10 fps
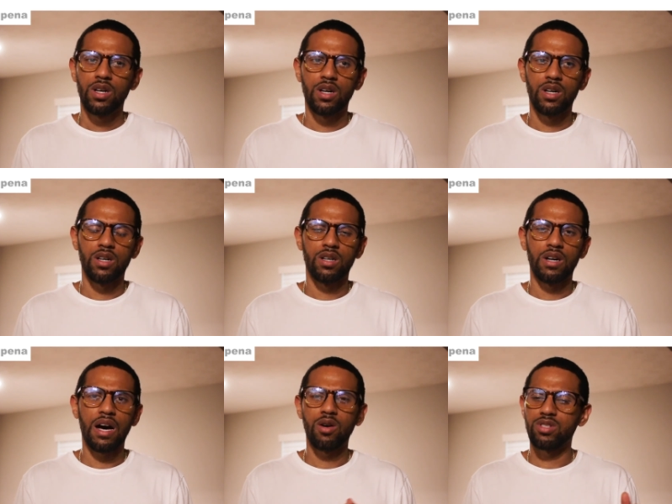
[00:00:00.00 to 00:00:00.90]
uh,
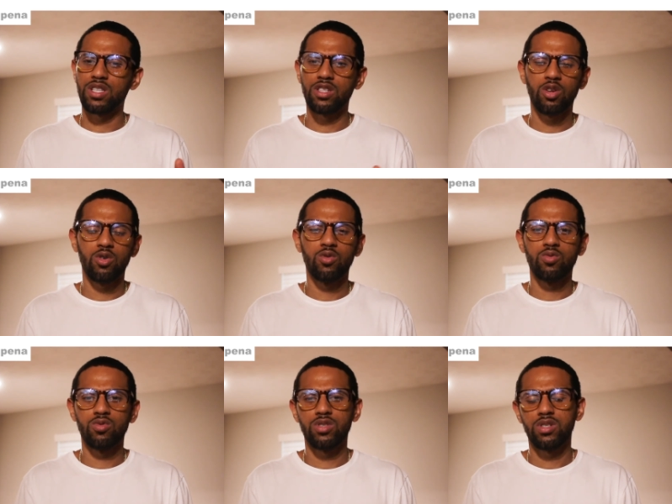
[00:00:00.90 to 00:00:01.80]
housing
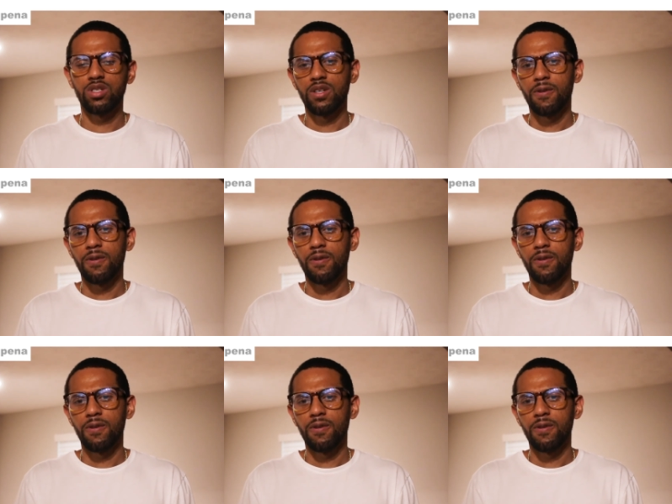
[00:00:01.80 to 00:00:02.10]
loans.